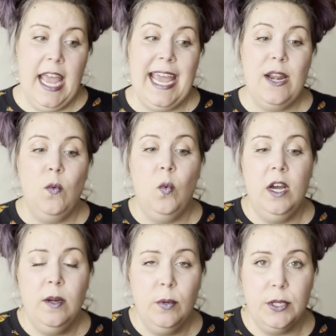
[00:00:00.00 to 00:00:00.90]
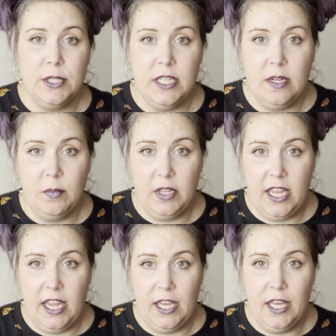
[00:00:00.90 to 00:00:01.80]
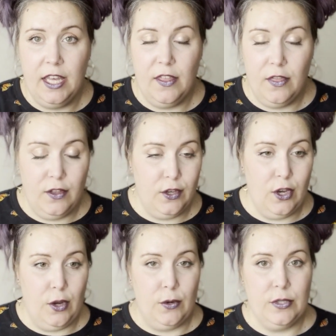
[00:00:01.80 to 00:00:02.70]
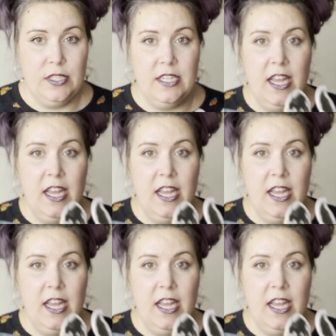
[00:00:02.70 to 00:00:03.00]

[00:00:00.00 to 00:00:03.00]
and one person playing the ghost,